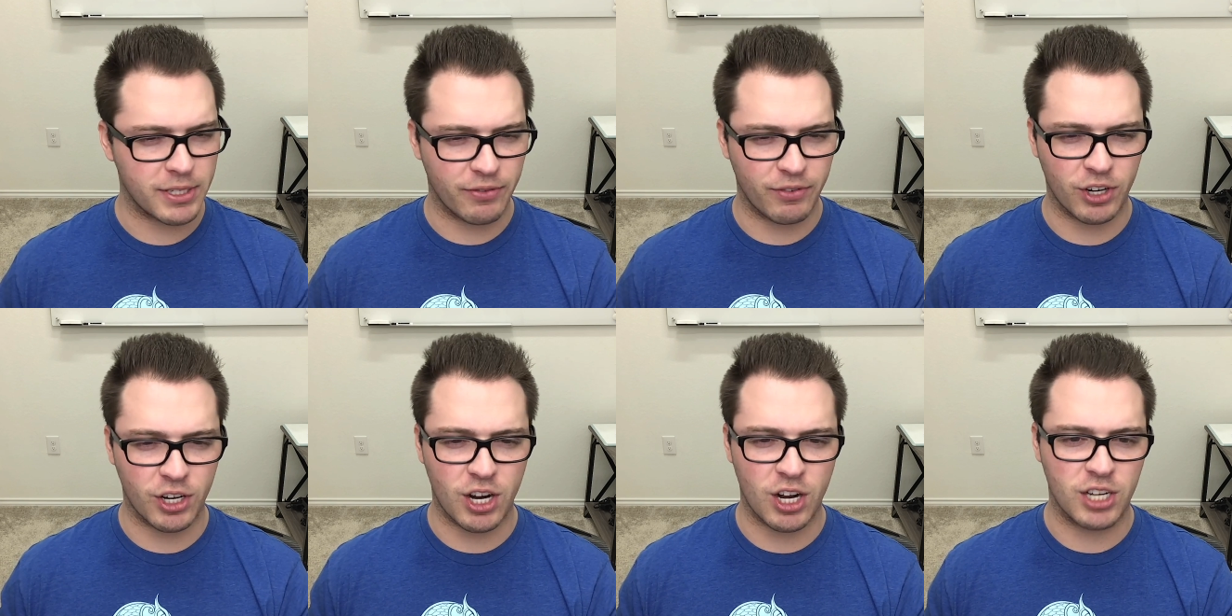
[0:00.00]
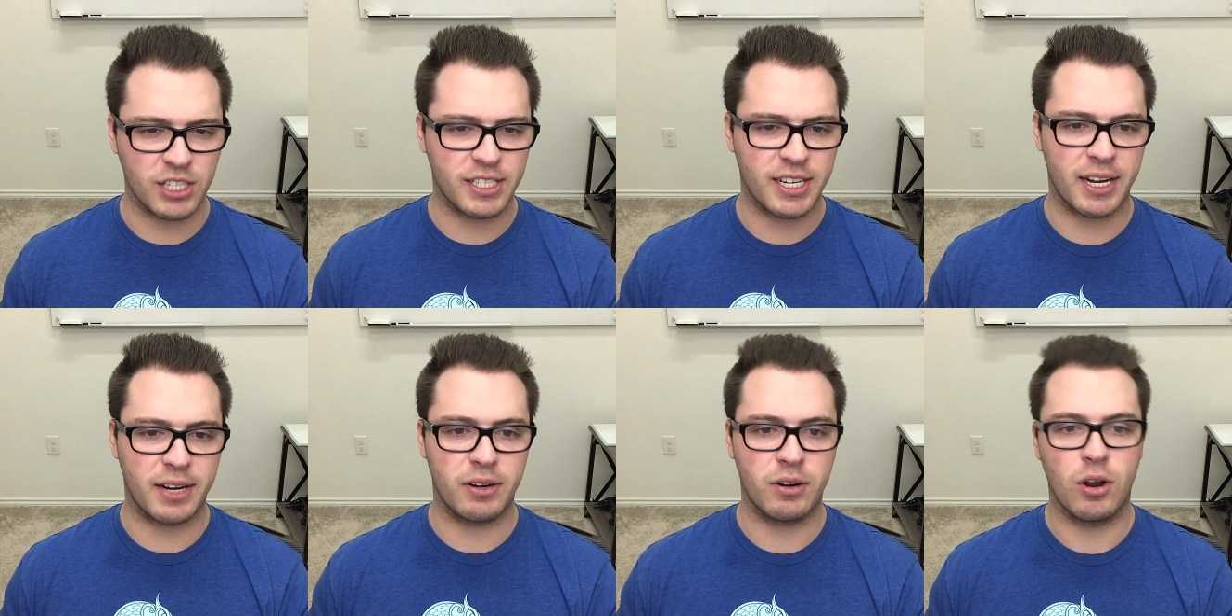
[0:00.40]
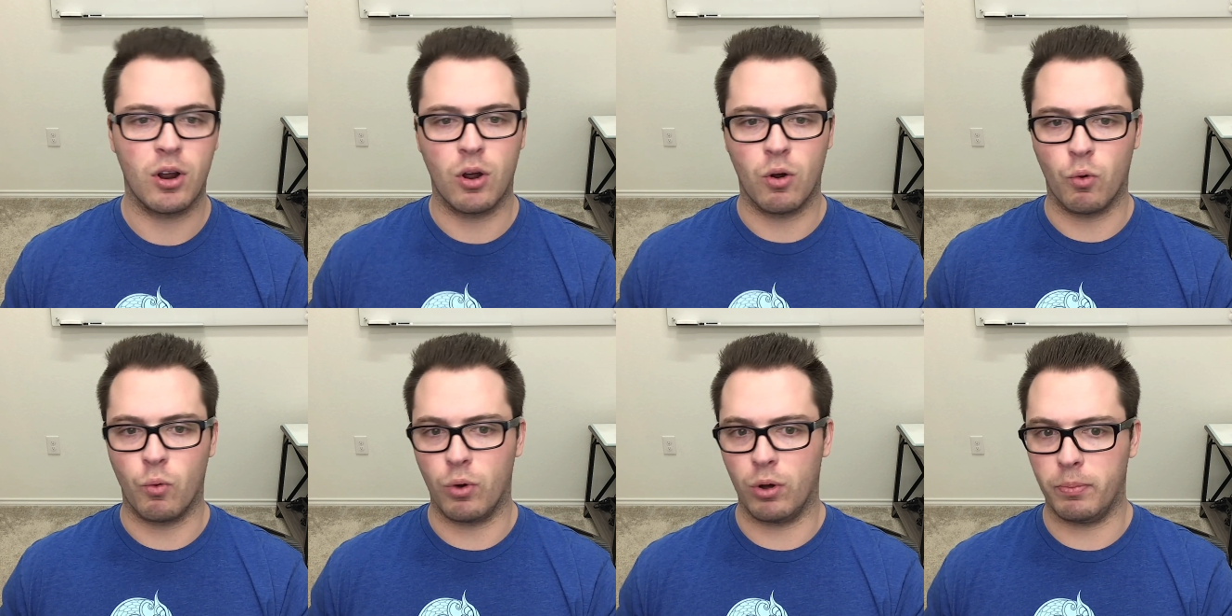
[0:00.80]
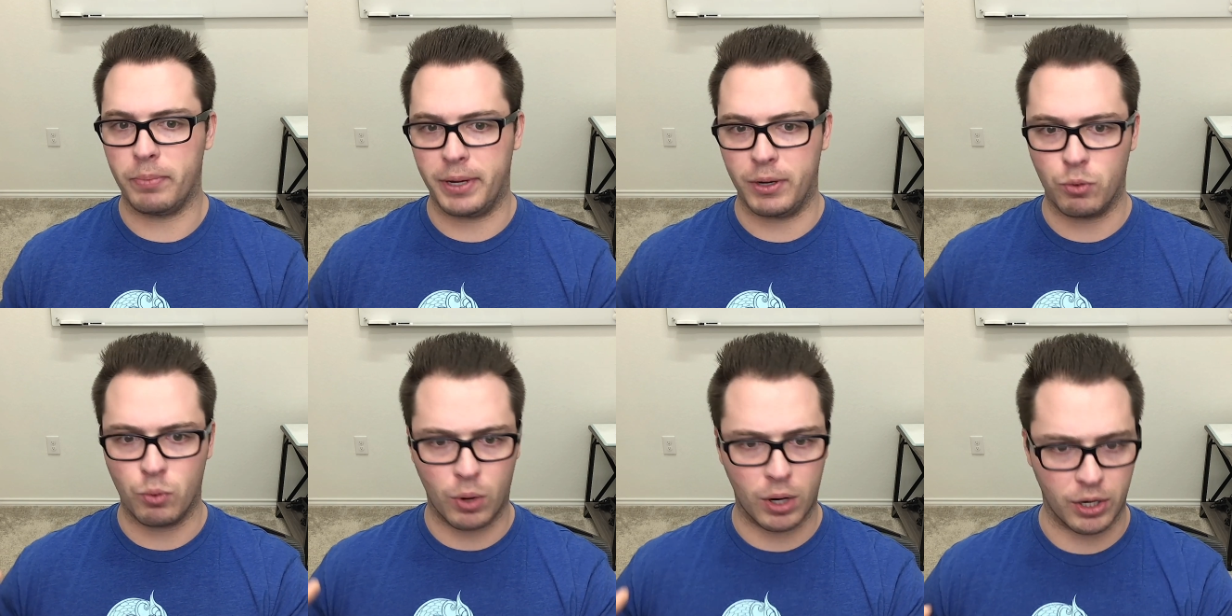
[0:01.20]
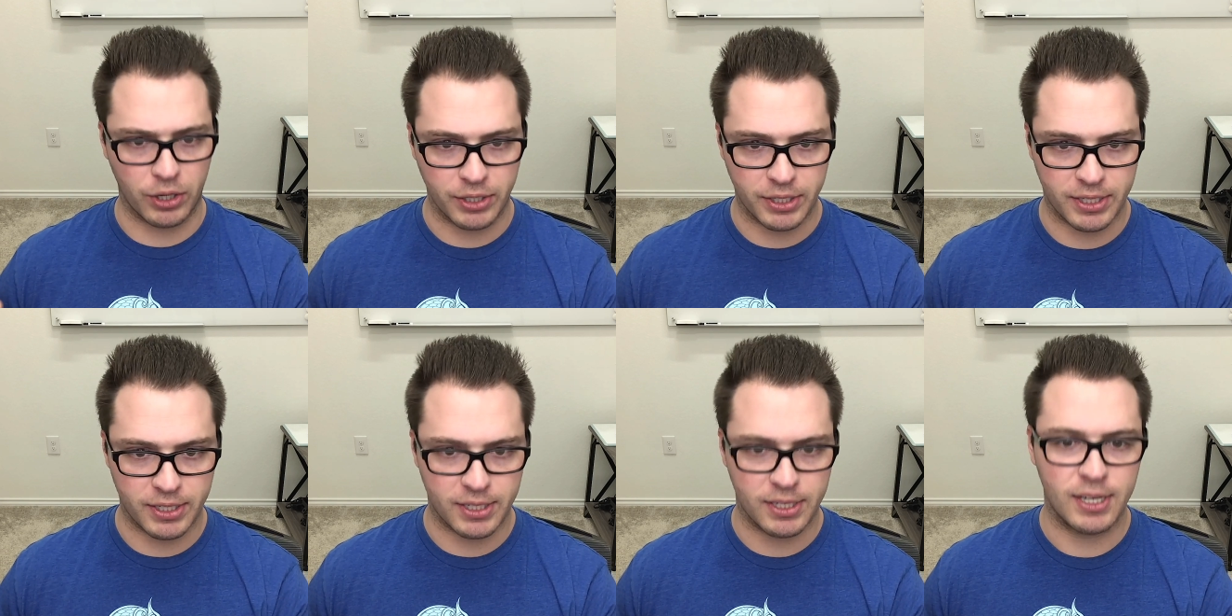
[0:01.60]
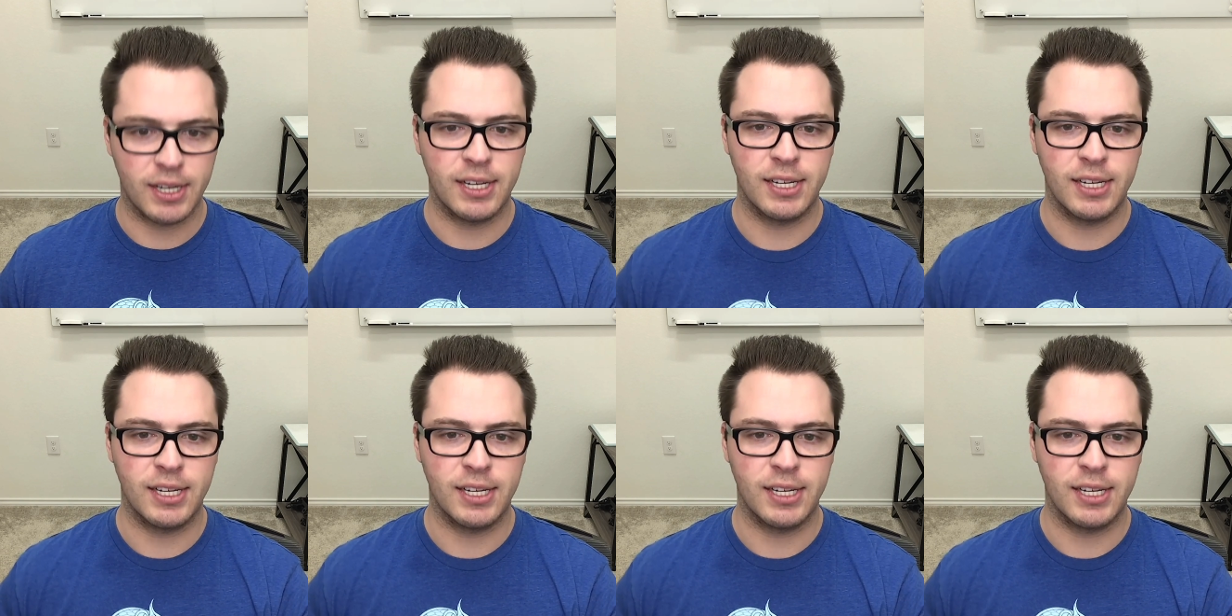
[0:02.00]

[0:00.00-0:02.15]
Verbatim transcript: of your content will be worse.